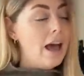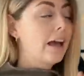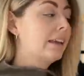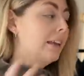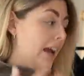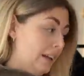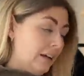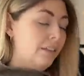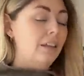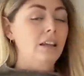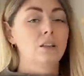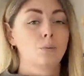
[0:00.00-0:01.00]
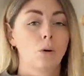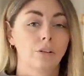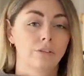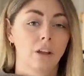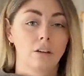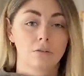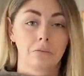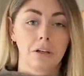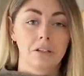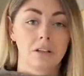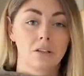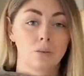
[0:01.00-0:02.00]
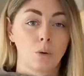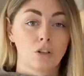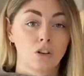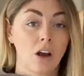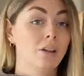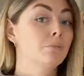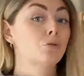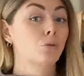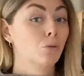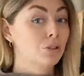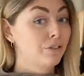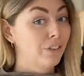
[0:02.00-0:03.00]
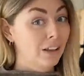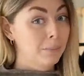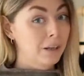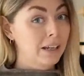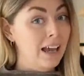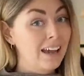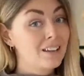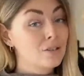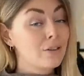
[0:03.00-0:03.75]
again, I think is one of those reasons which I am drawn to Philippa K.